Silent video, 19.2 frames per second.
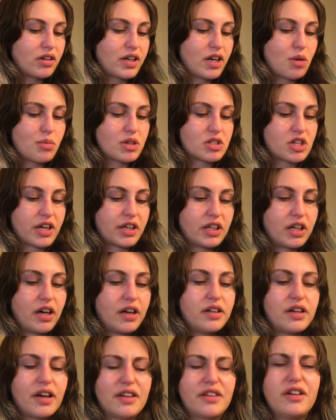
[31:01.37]
how much I
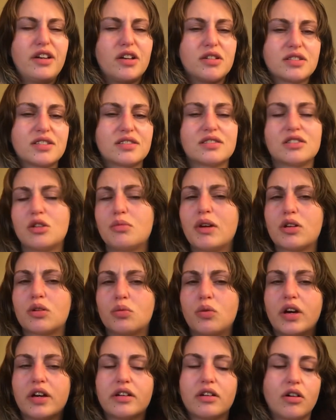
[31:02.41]
cut, I think no matter
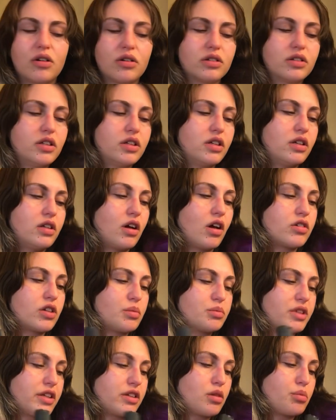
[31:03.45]
what, I'll
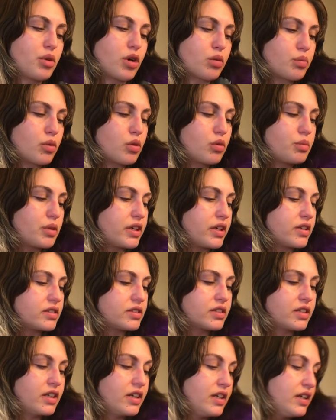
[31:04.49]
update the purple,
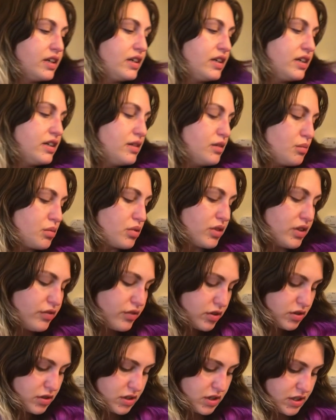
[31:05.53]
because believe it
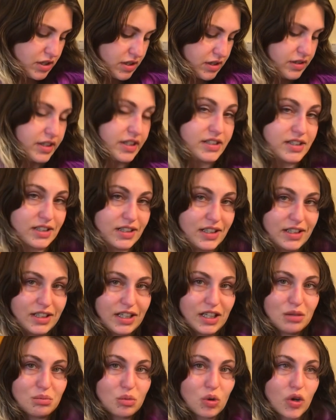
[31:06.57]
or not, this can
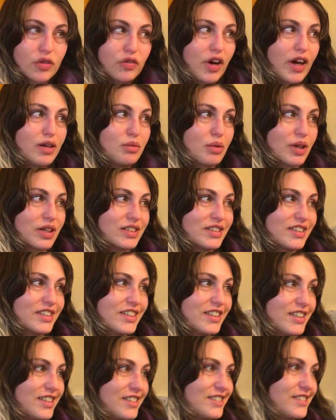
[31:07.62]
get more vibrant.
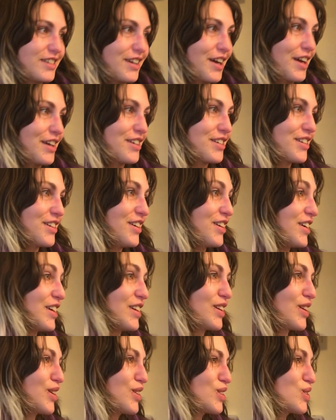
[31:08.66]
I don't know, it
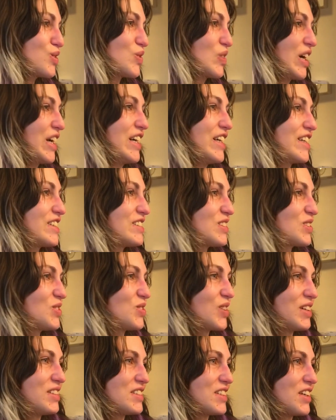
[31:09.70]
looks great. That's
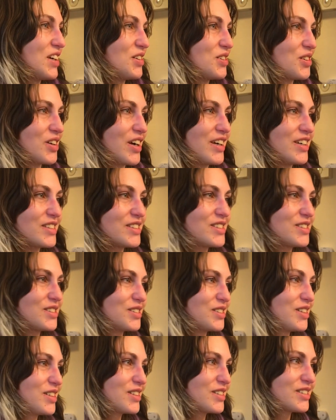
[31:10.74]
crazy how great it still
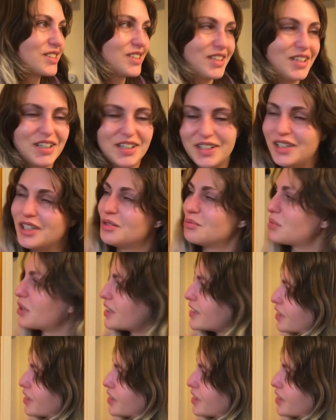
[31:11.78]
looks. But